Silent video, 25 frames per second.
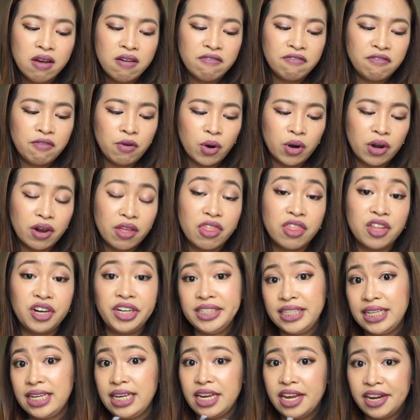for
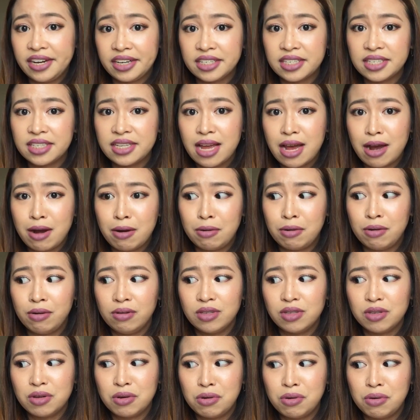30 years now,
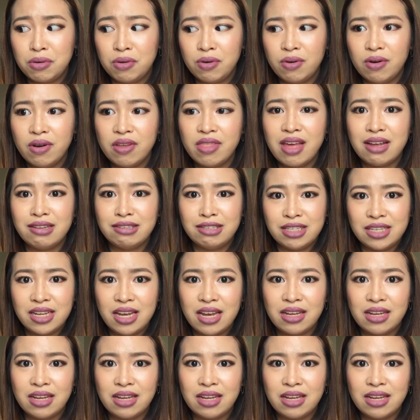so that's